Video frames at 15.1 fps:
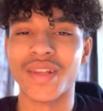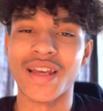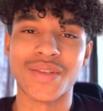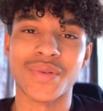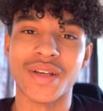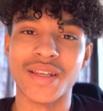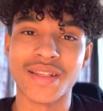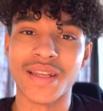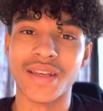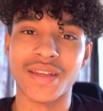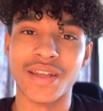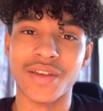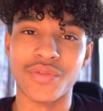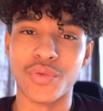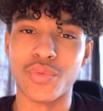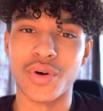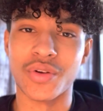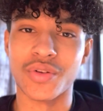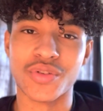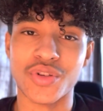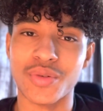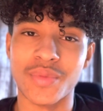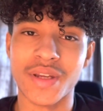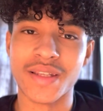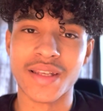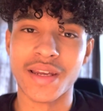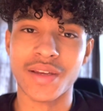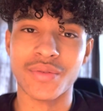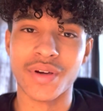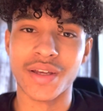that's why you stay in there for 1 or 2 minutes
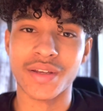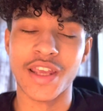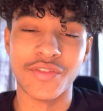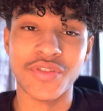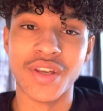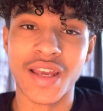anyway, if you